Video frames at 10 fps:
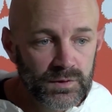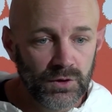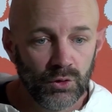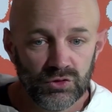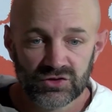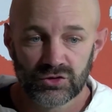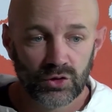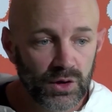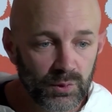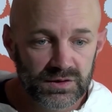you know,
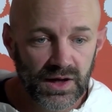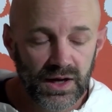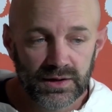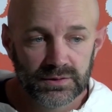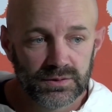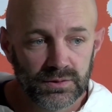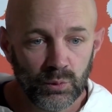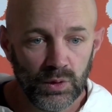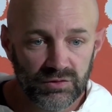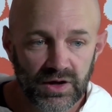disagree with that.
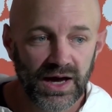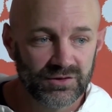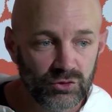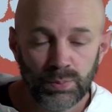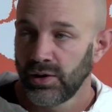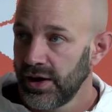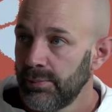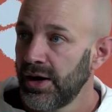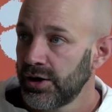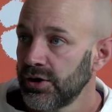We've got to play
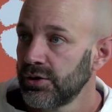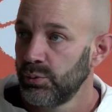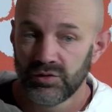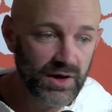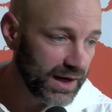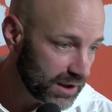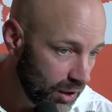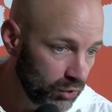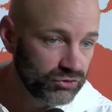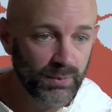better. We've got to
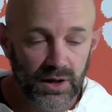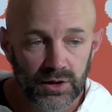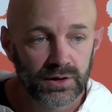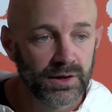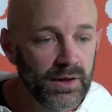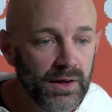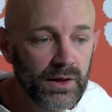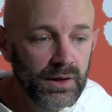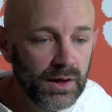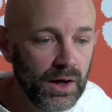coach better.
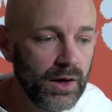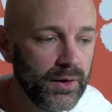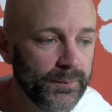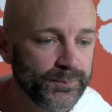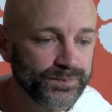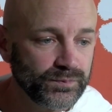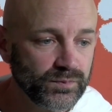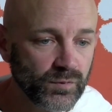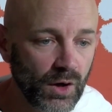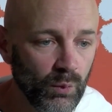Um,
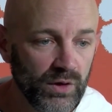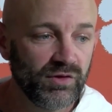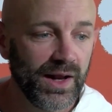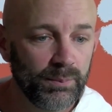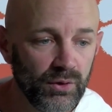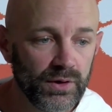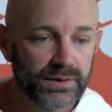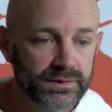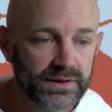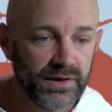we've got to
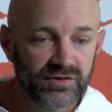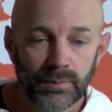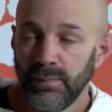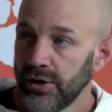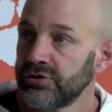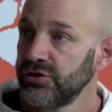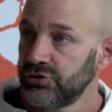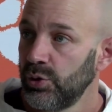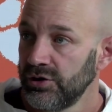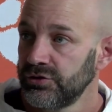put kids in better
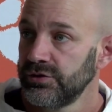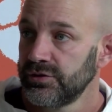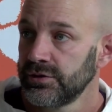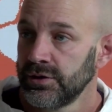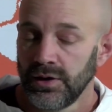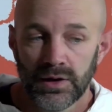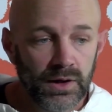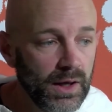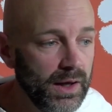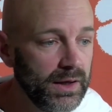situations
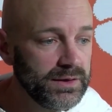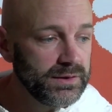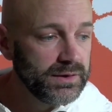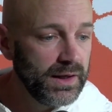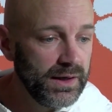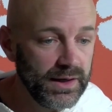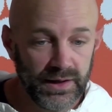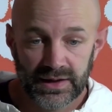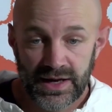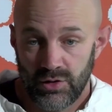and, and,
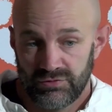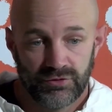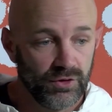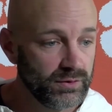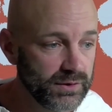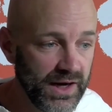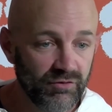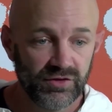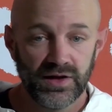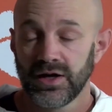and account for
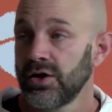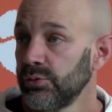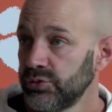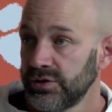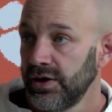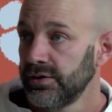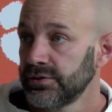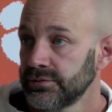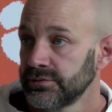everything that comes with that.